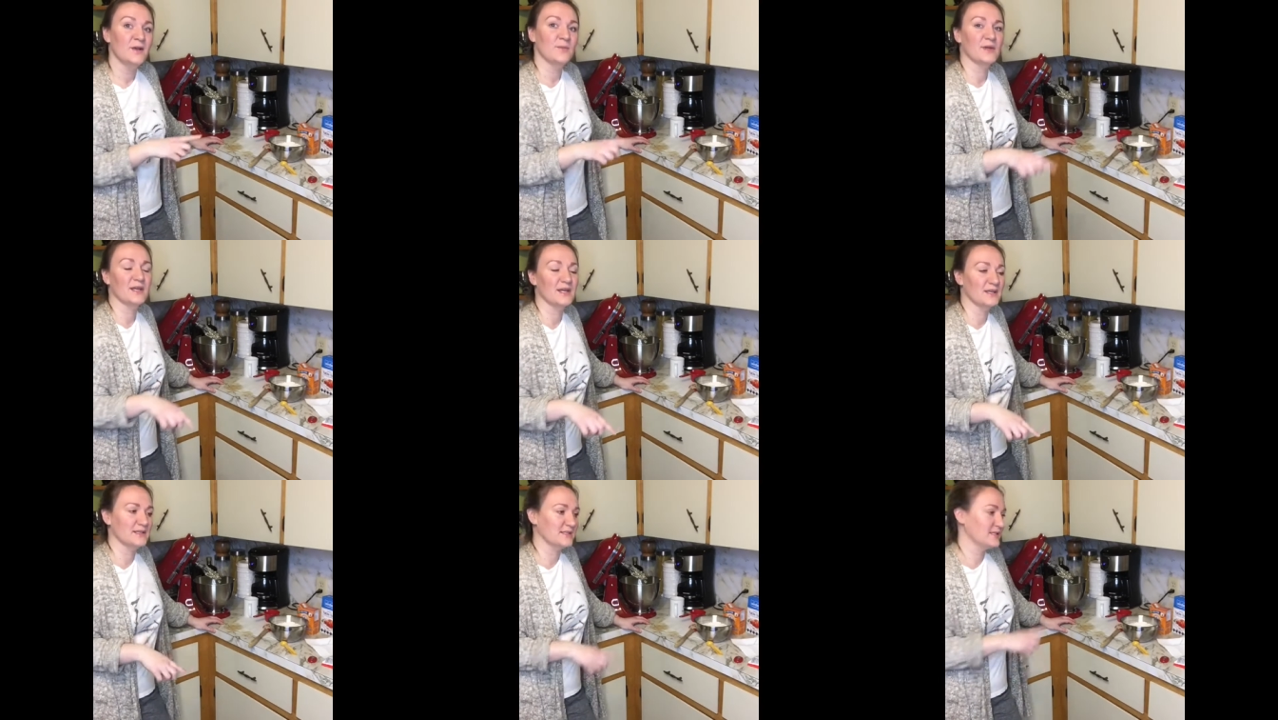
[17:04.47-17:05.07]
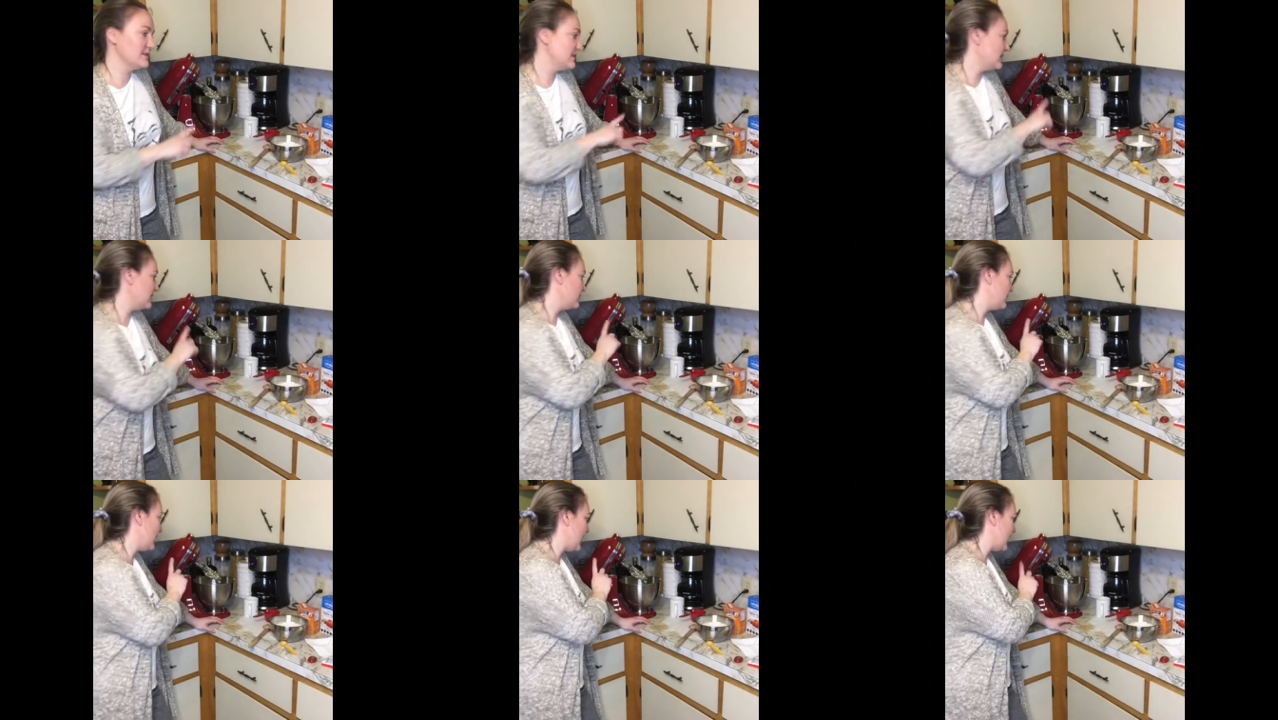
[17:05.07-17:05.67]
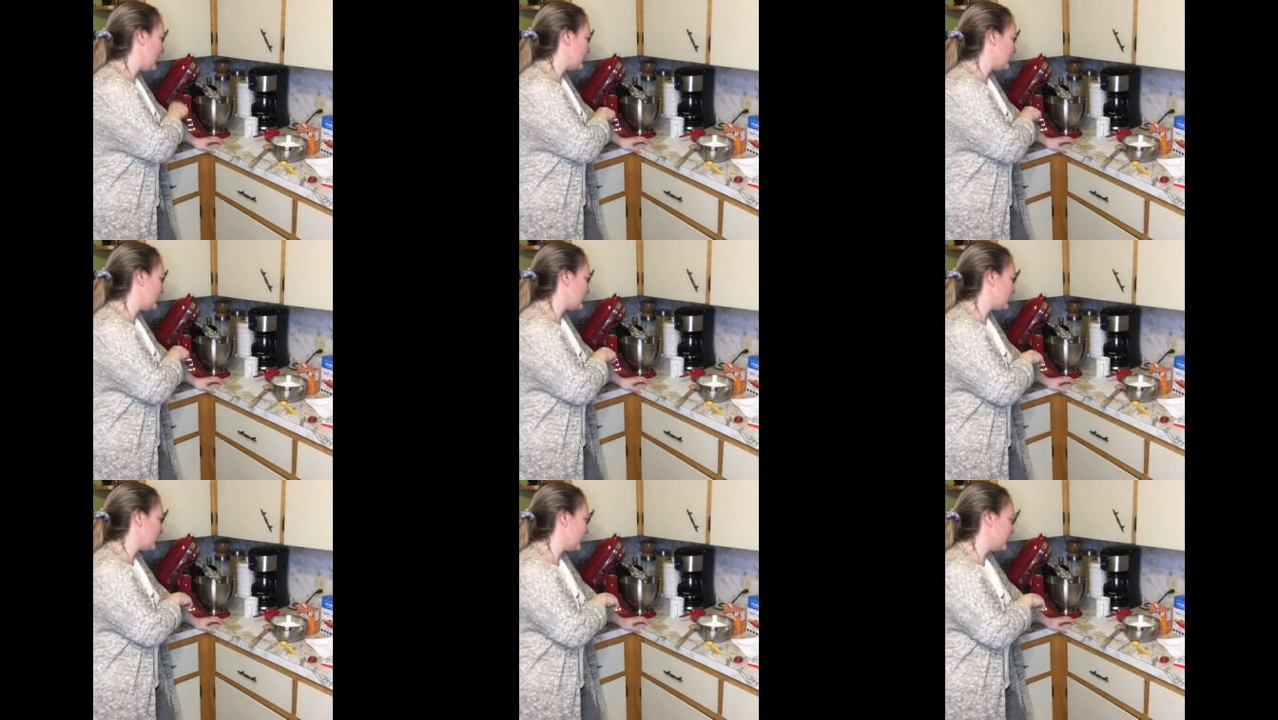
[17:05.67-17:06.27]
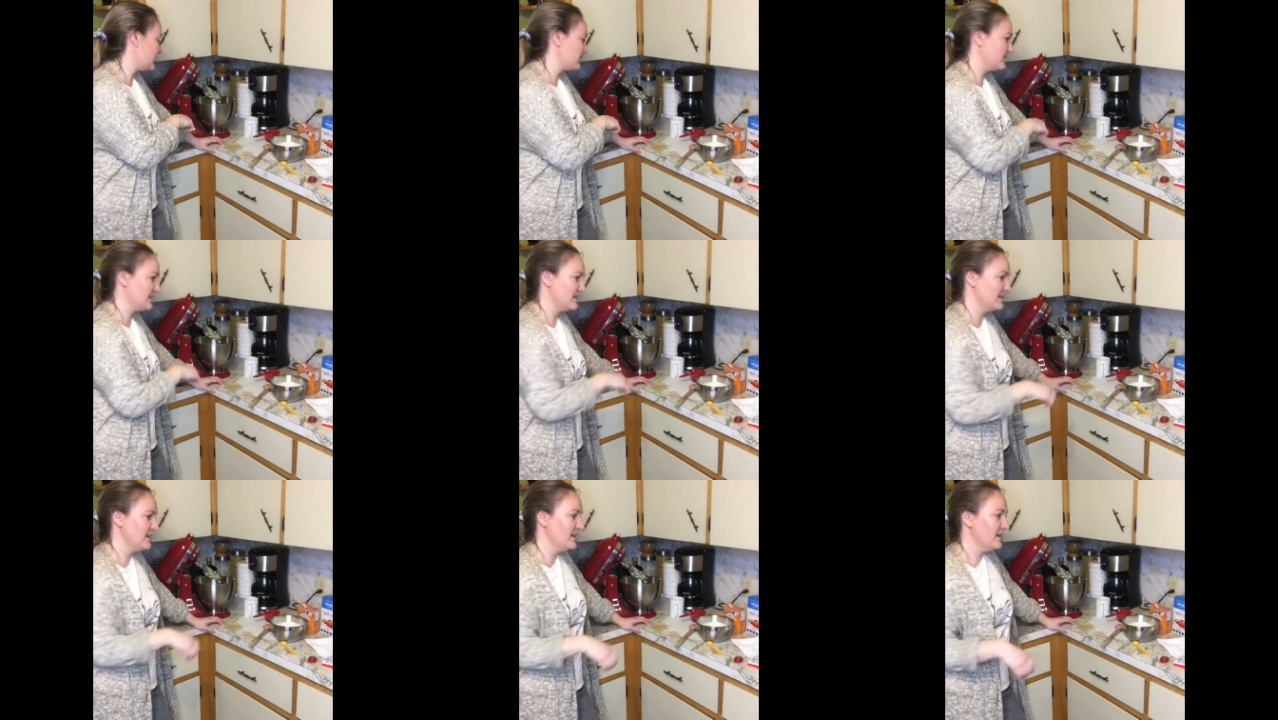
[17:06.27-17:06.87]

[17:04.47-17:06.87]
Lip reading: because the paddle attachment,